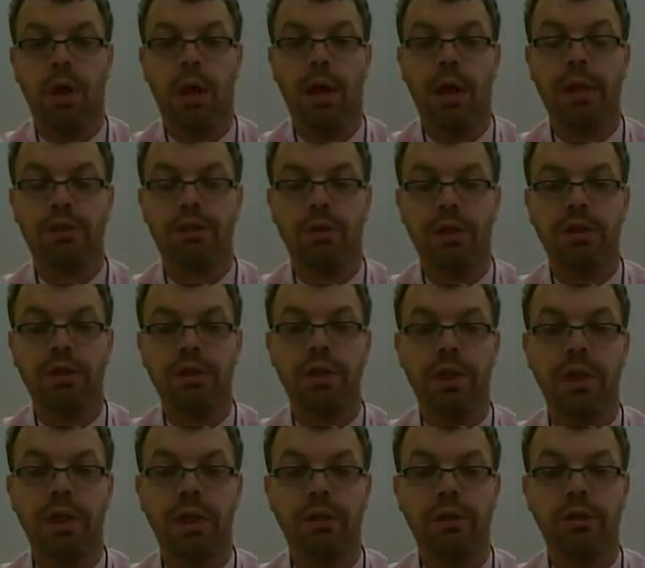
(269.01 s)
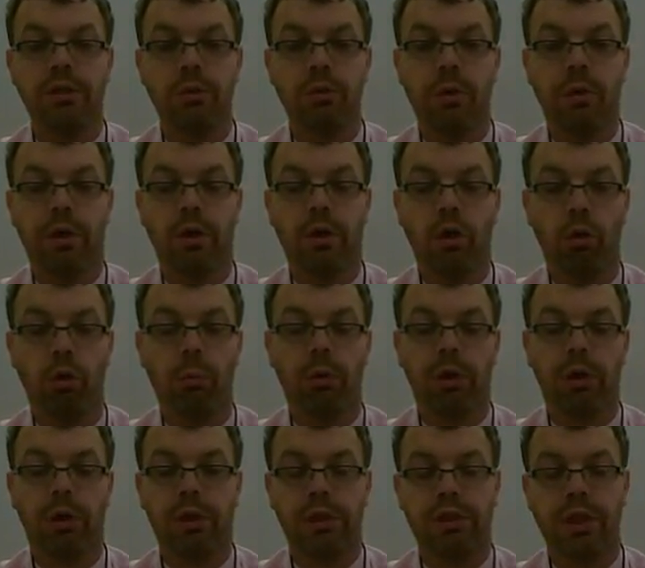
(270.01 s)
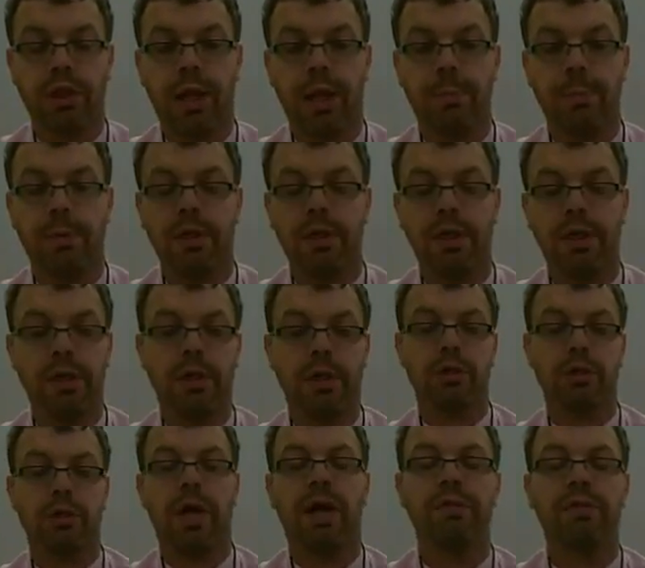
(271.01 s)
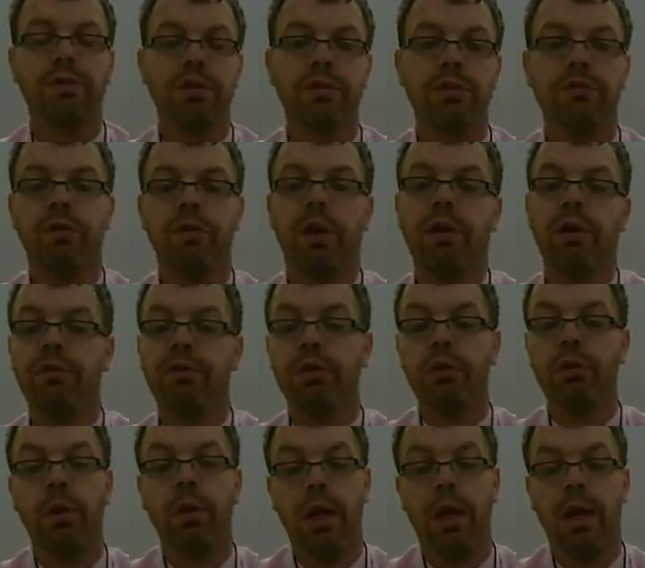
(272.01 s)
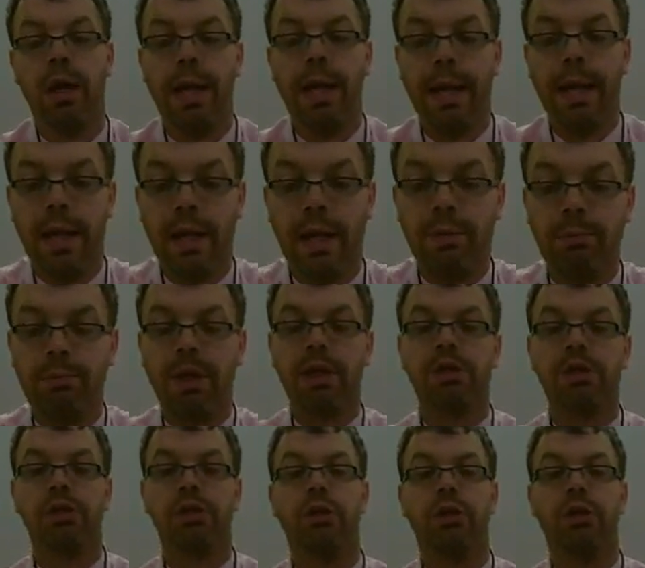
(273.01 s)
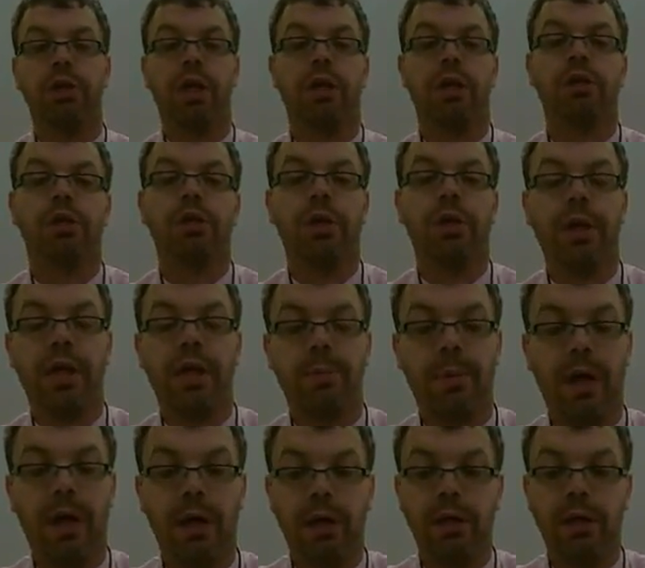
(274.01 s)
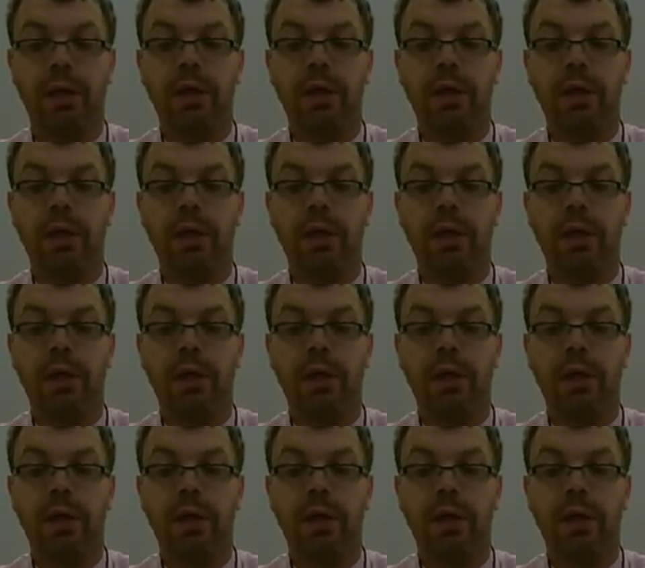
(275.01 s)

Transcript: All right, so let's dig into our homework assignment here. So have this in front of you and make sure you're getting your name on it.